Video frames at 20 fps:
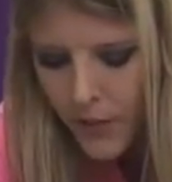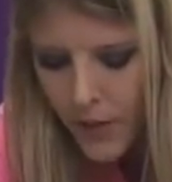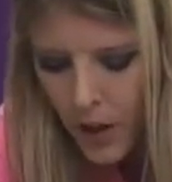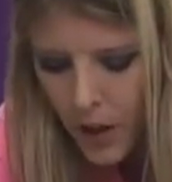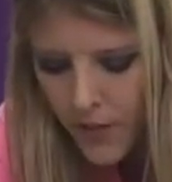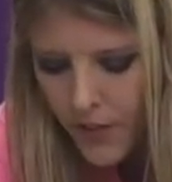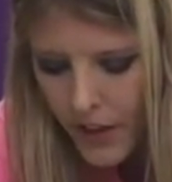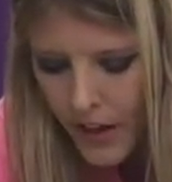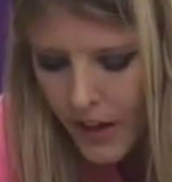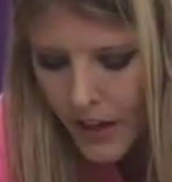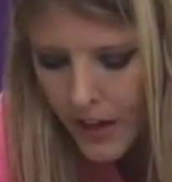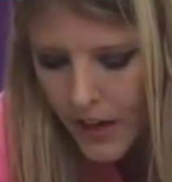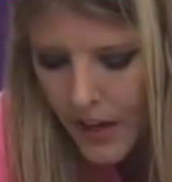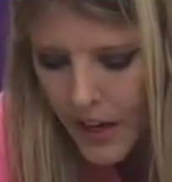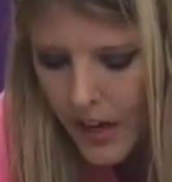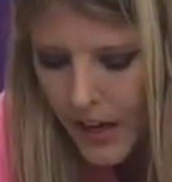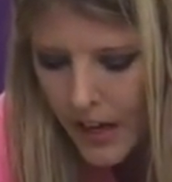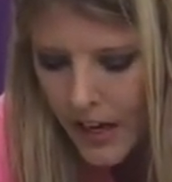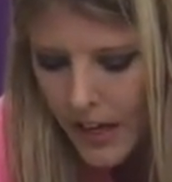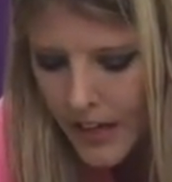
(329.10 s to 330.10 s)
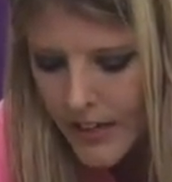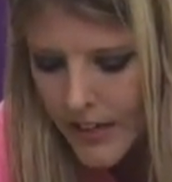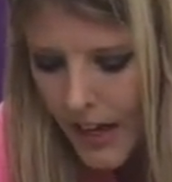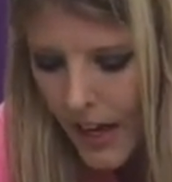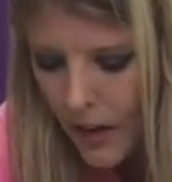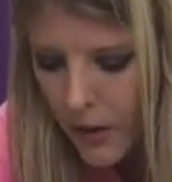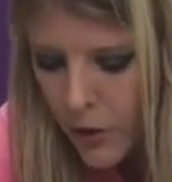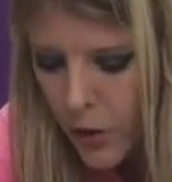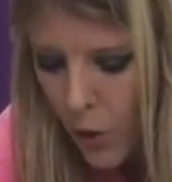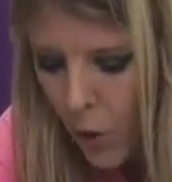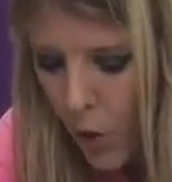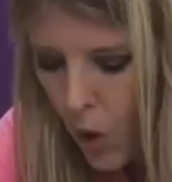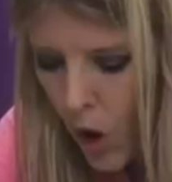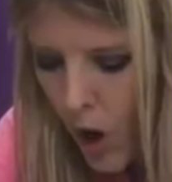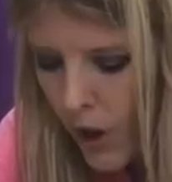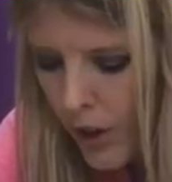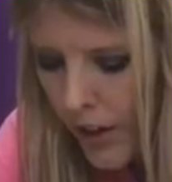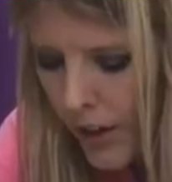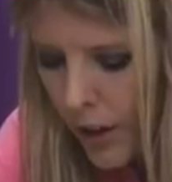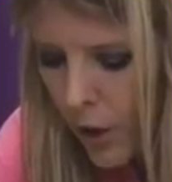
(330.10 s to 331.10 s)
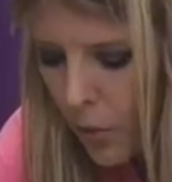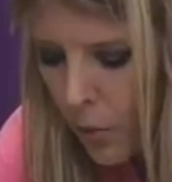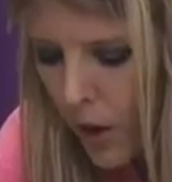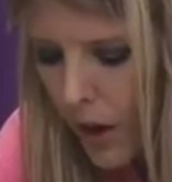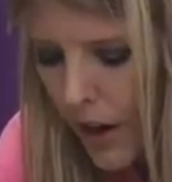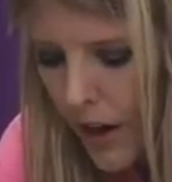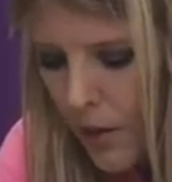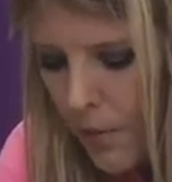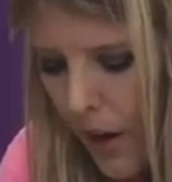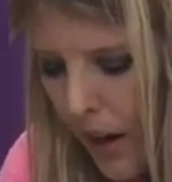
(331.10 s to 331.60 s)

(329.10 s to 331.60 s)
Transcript: if your event is outdoor and you're worried